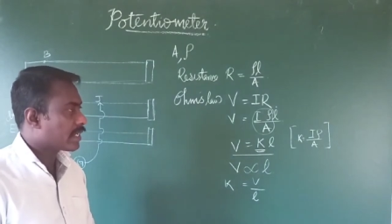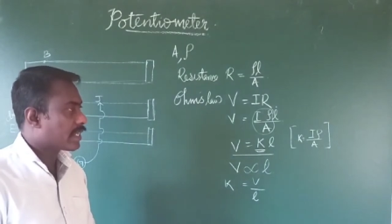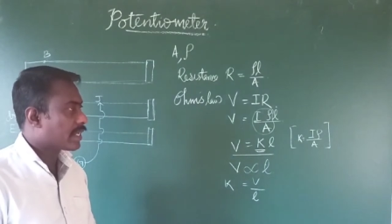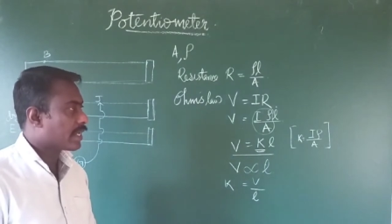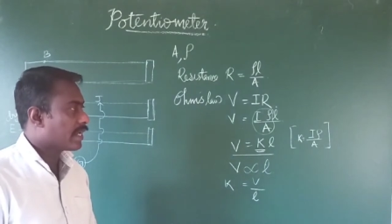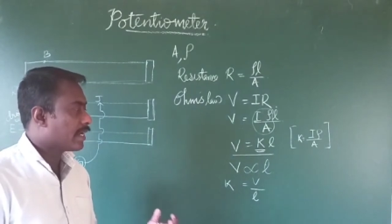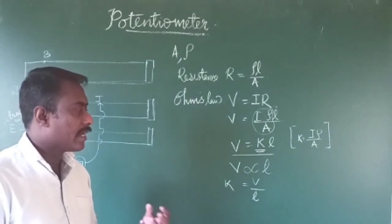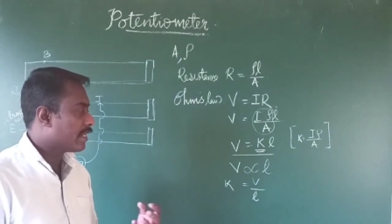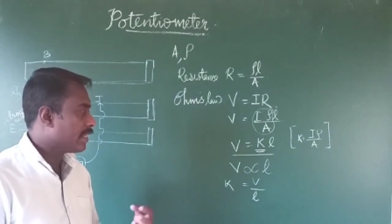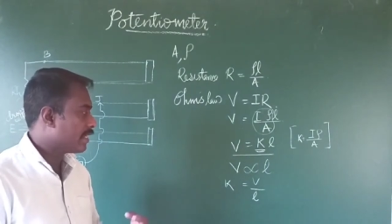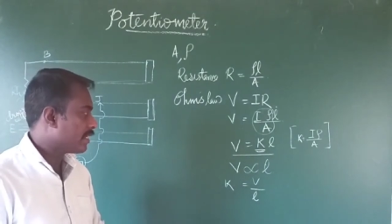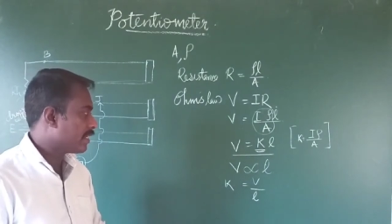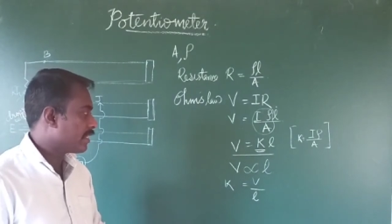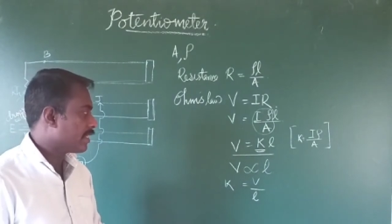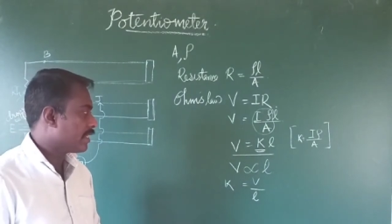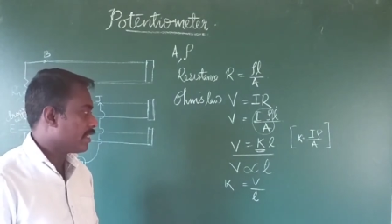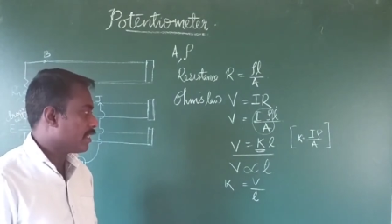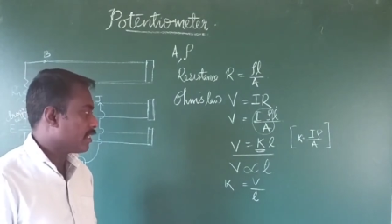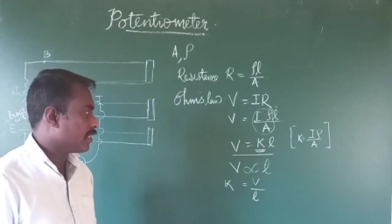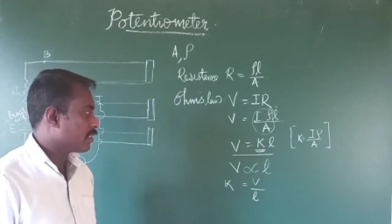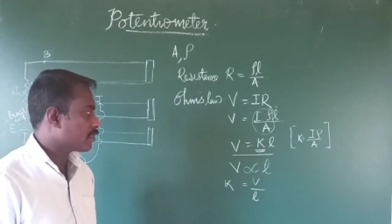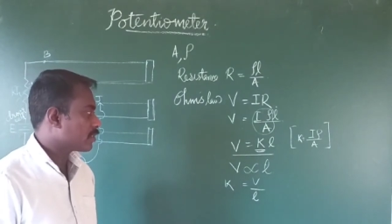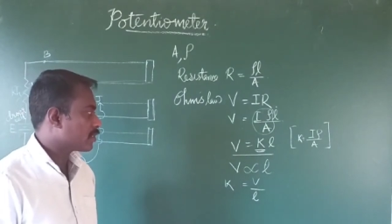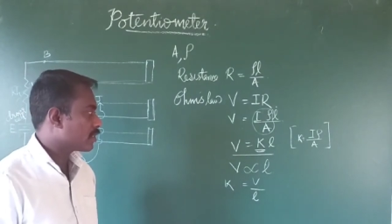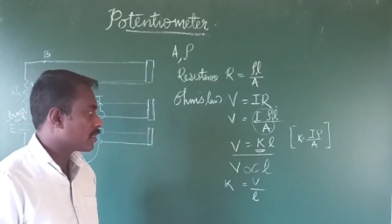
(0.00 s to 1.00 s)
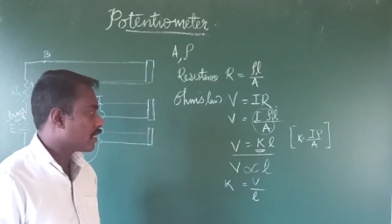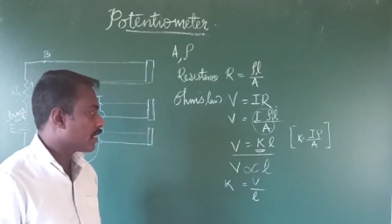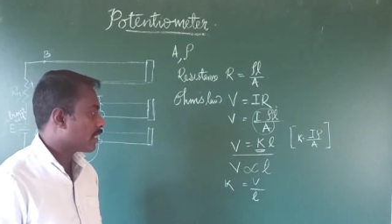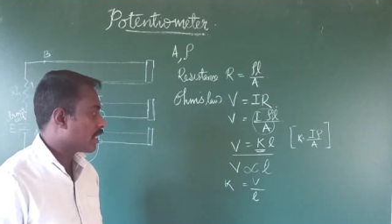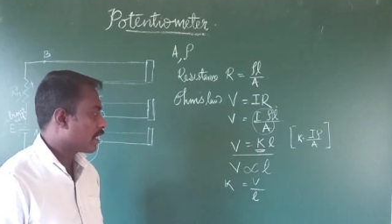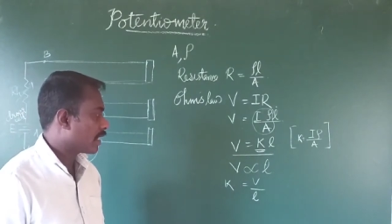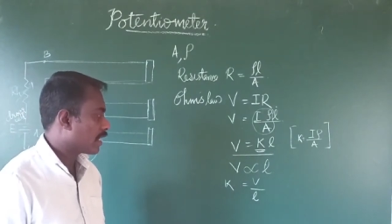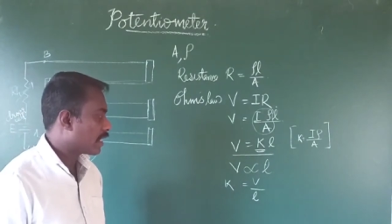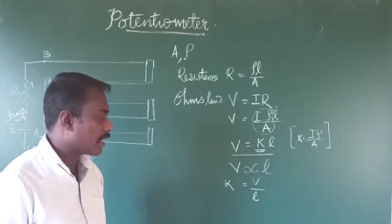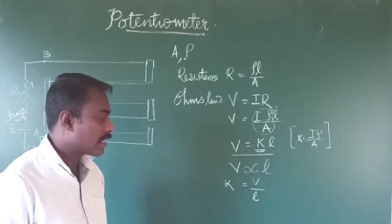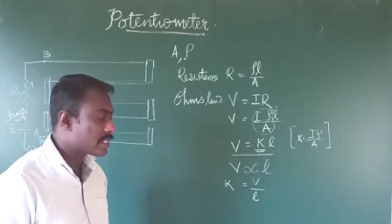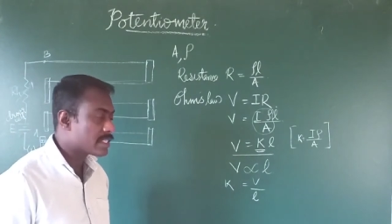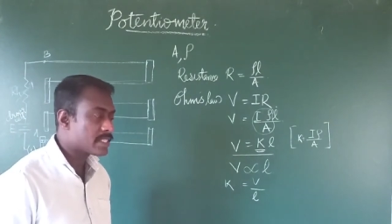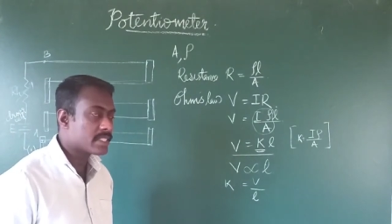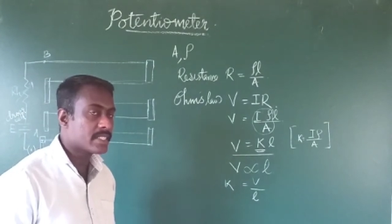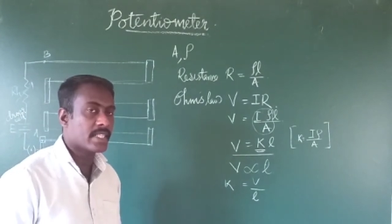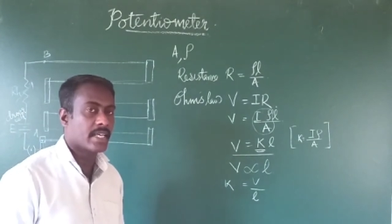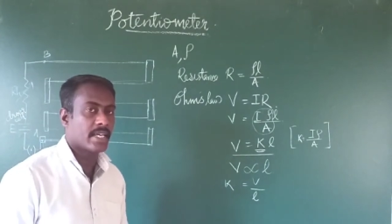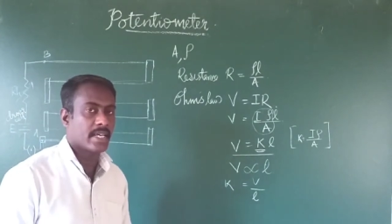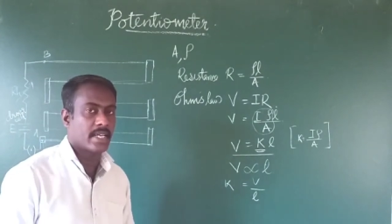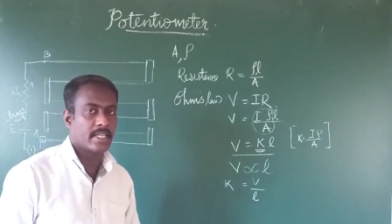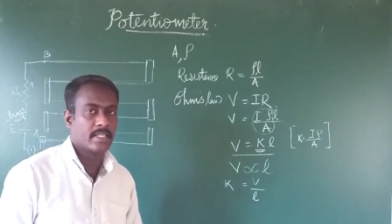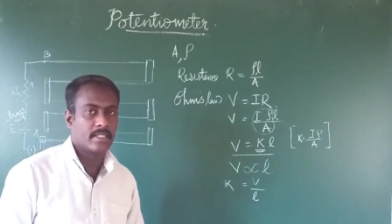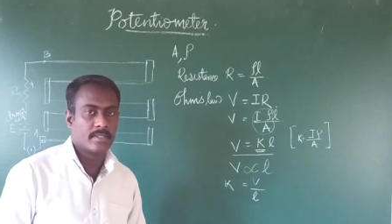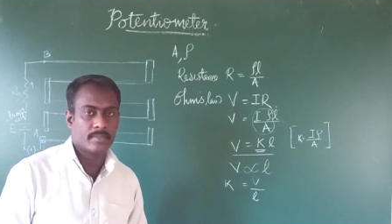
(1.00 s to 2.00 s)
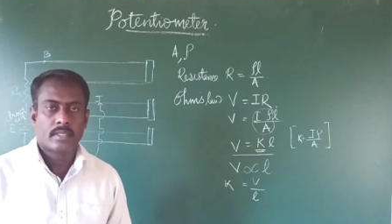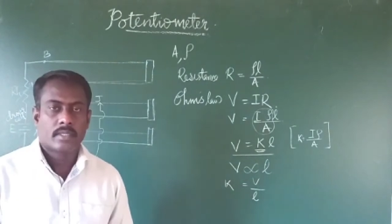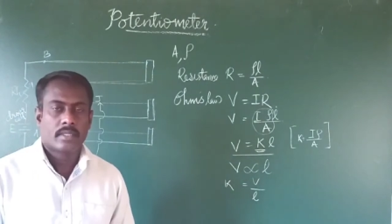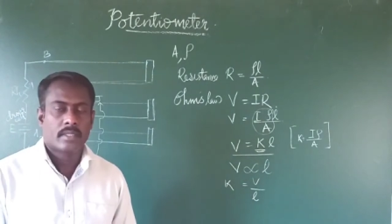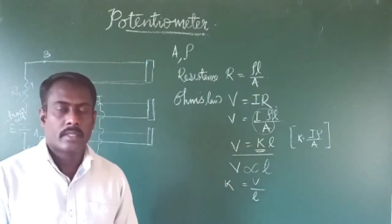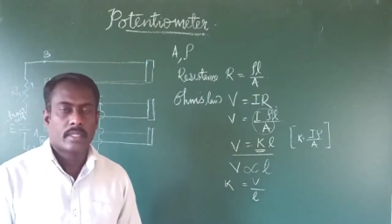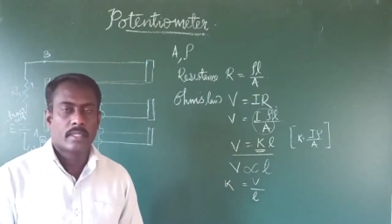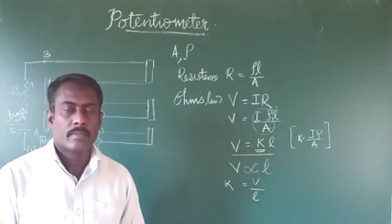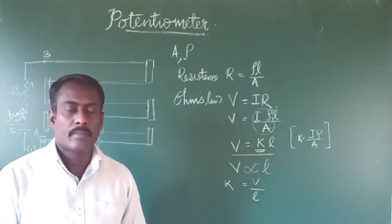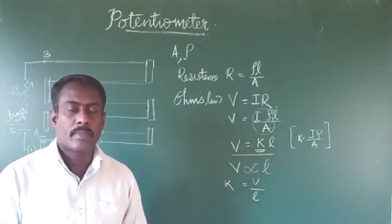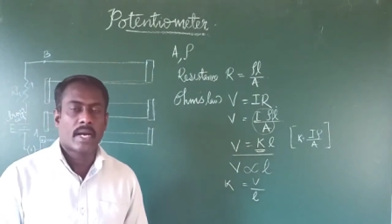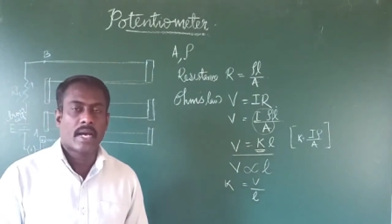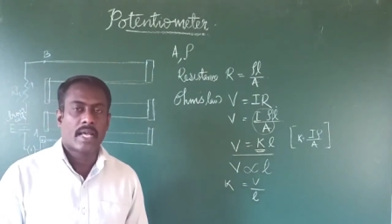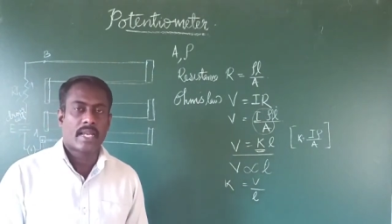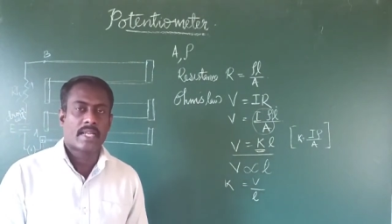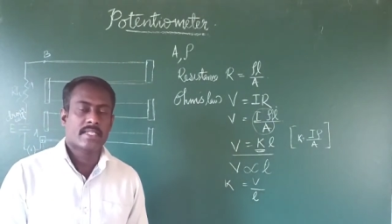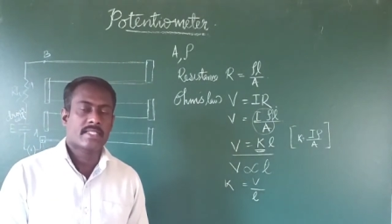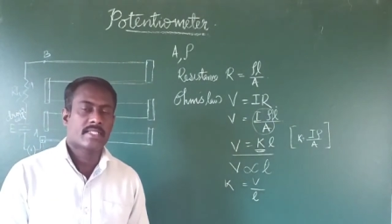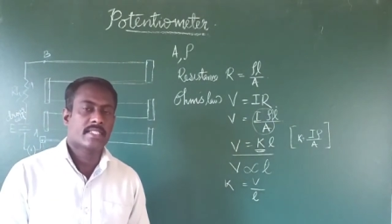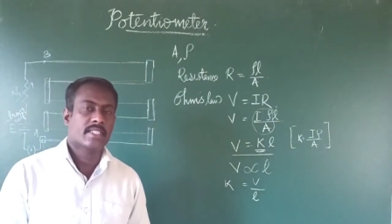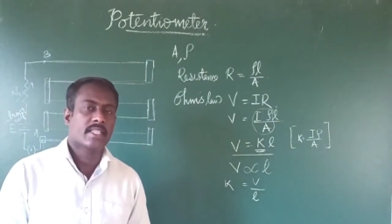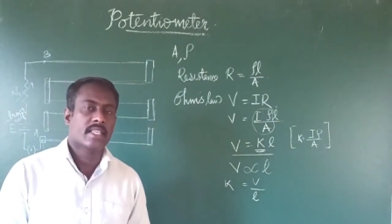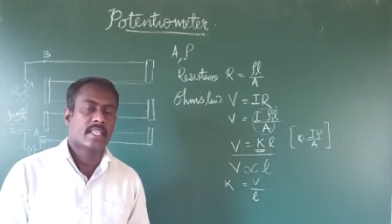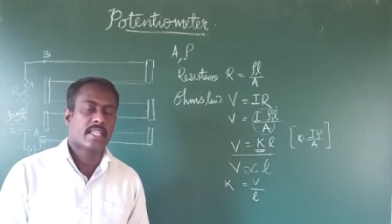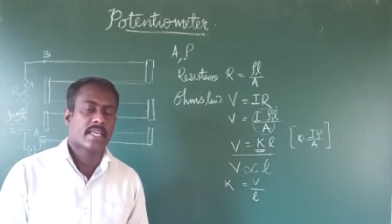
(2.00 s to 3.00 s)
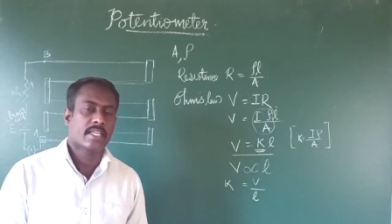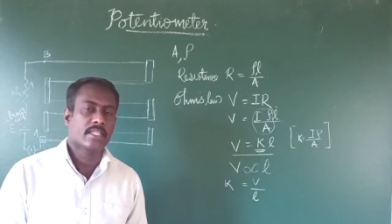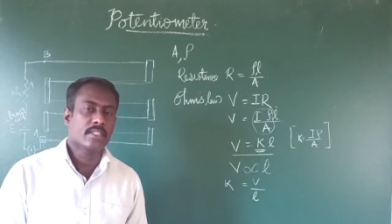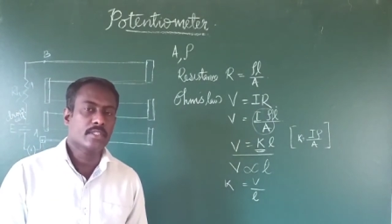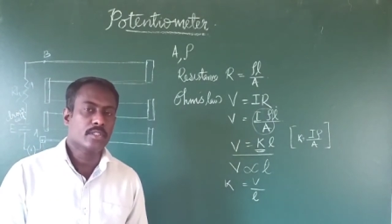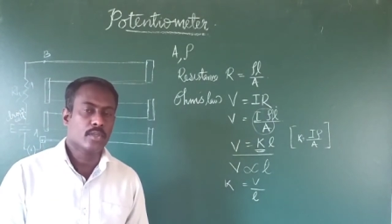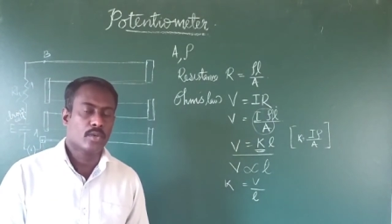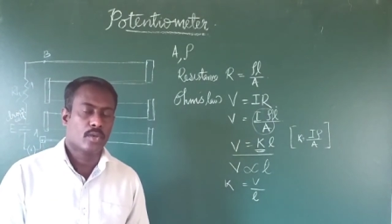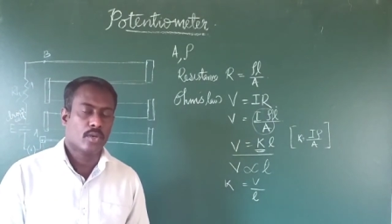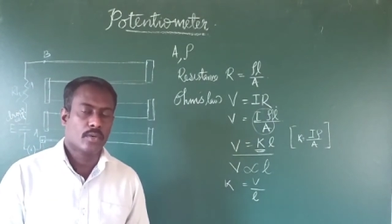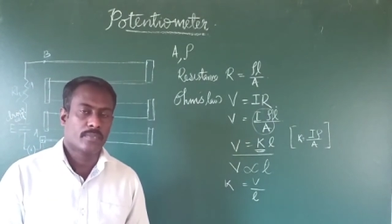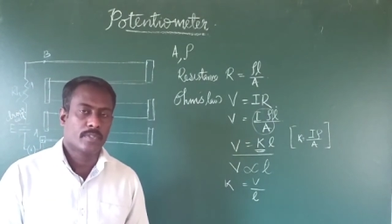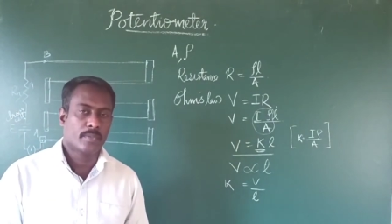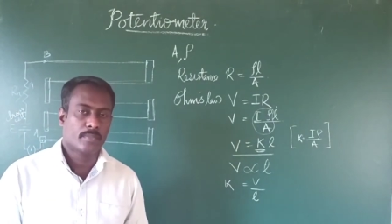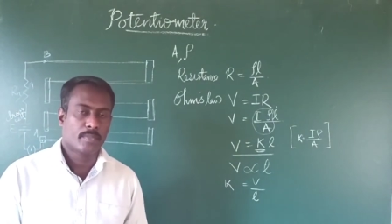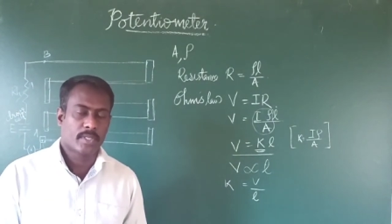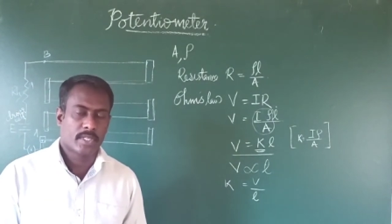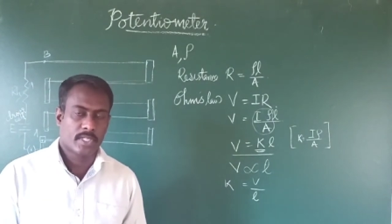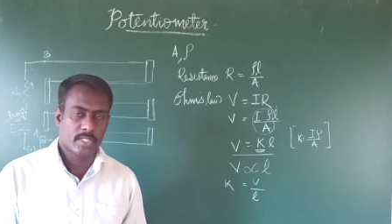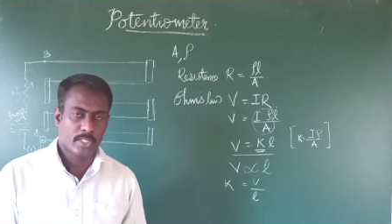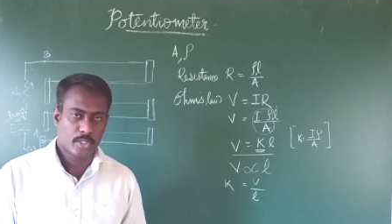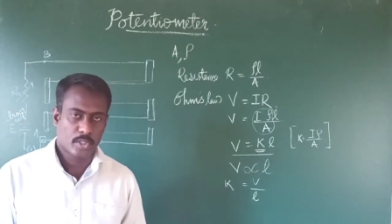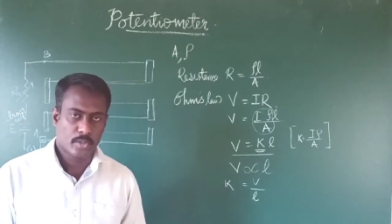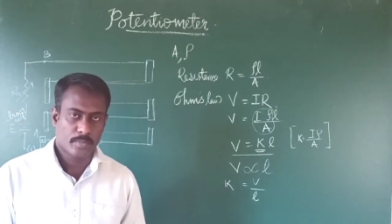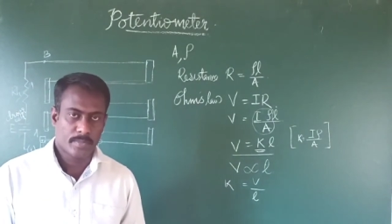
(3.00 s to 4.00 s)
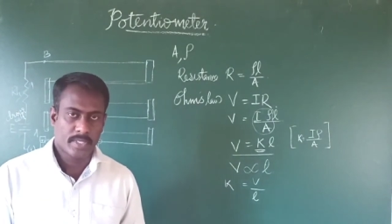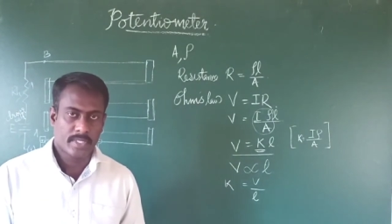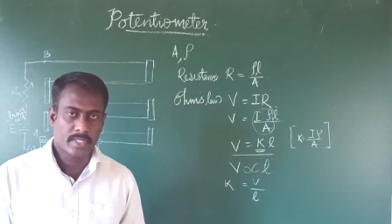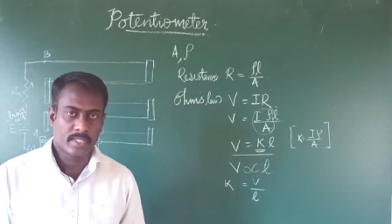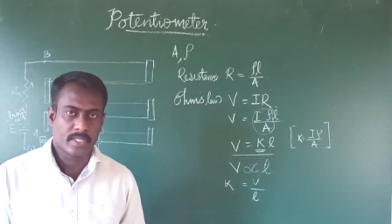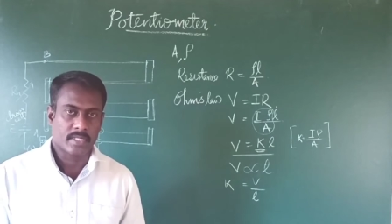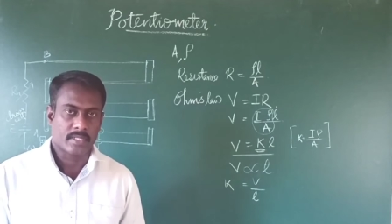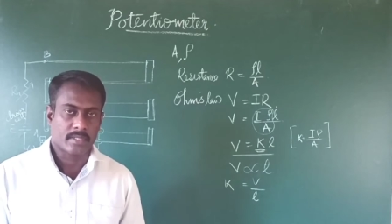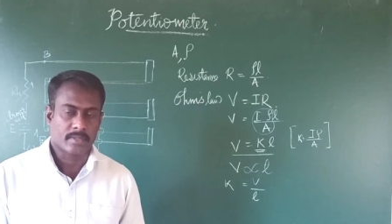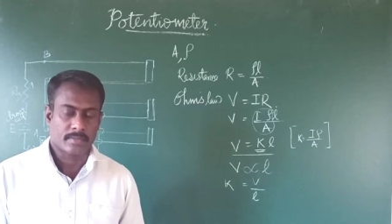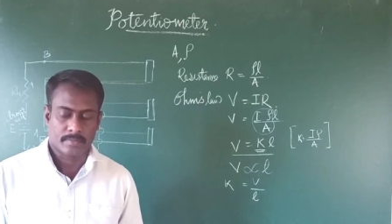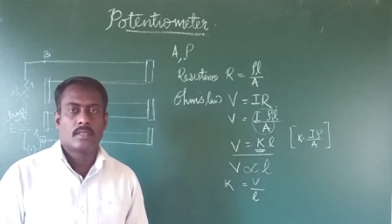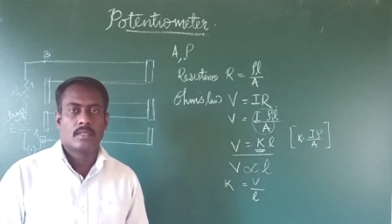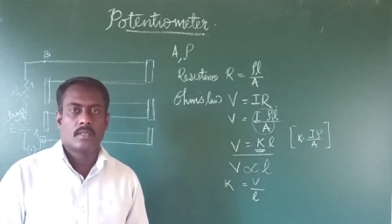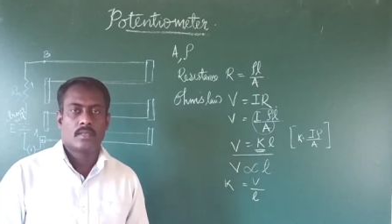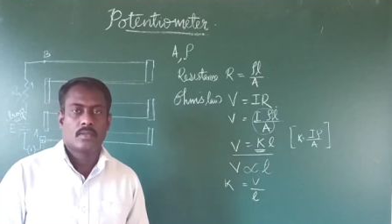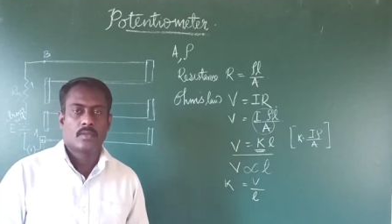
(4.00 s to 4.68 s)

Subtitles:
gradient is less than the balancing length of the potentiometer,